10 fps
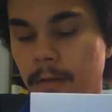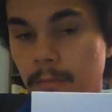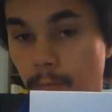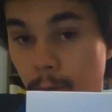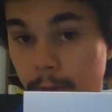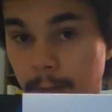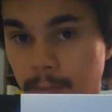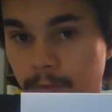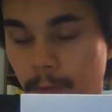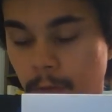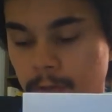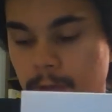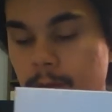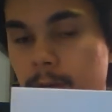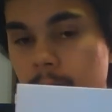what comes first.
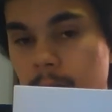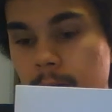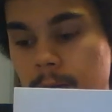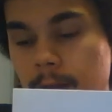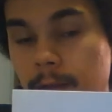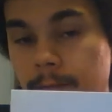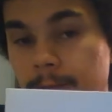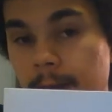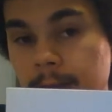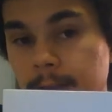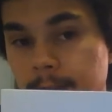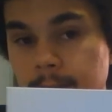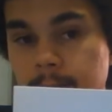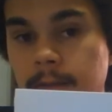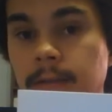And the effect
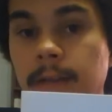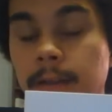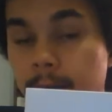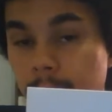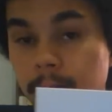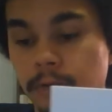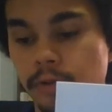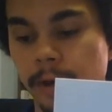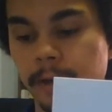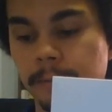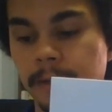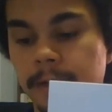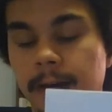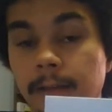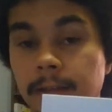is that they dried up and
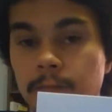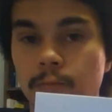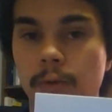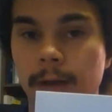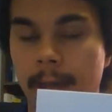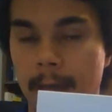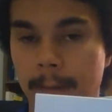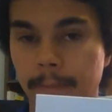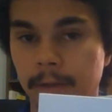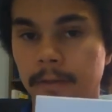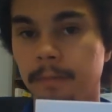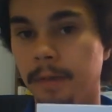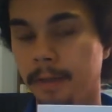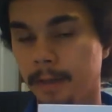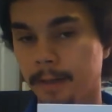died. That's what happened
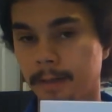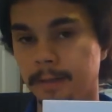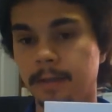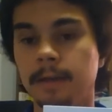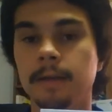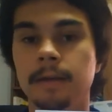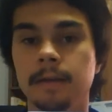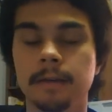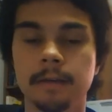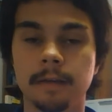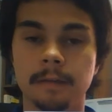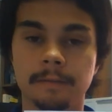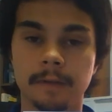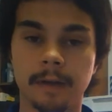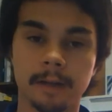because he
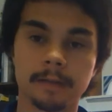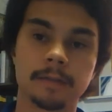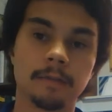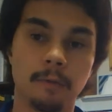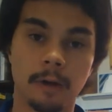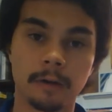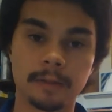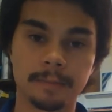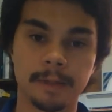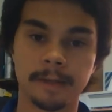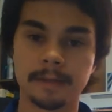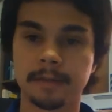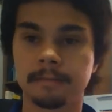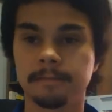forgot to water his plants.